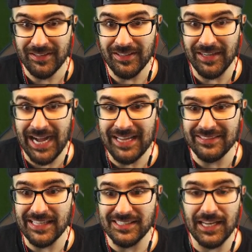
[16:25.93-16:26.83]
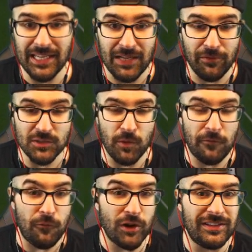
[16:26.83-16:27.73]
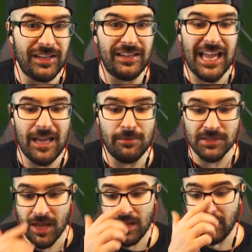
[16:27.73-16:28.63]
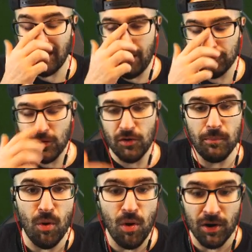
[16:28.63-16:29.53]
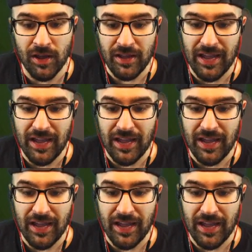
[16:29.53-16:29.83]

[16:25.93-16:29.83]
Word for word: All right, that's going to leave us with fourteen games left on the board,